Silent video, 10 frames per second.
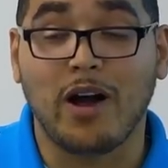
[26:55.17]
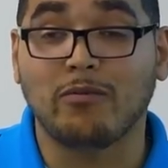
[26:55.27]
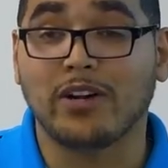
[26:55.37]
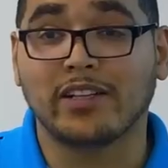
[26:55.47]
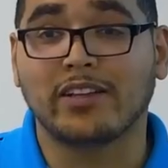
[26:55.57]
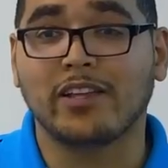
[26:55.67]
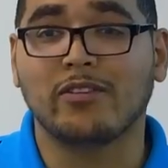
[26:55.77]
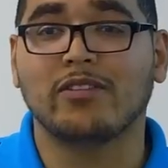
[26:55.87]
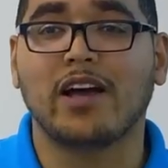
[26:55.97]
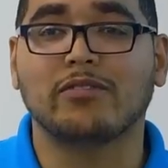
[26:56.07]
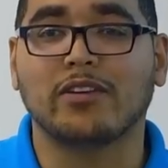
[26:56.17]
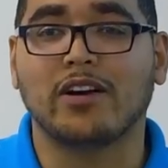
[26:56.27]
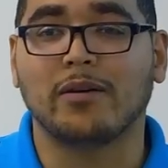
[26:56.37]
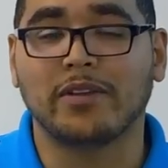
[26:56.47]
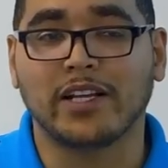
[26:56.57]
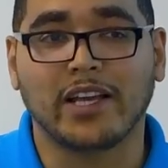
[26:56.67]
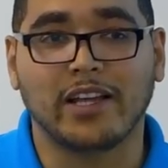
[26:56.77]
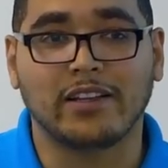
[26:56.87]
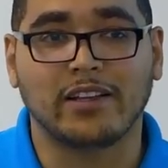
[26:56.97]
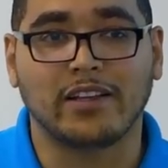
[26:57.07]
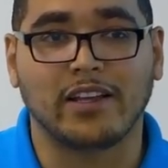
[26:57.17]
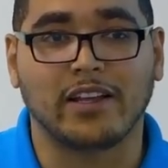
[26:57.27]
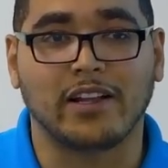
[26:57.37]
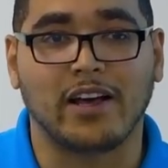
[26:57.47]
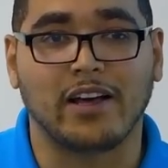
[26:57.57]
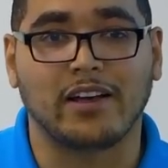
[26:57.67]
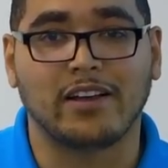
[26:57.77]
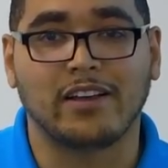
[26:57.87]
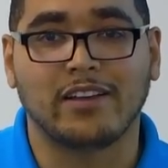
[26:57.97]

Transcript: I want to thank you guys for coming again and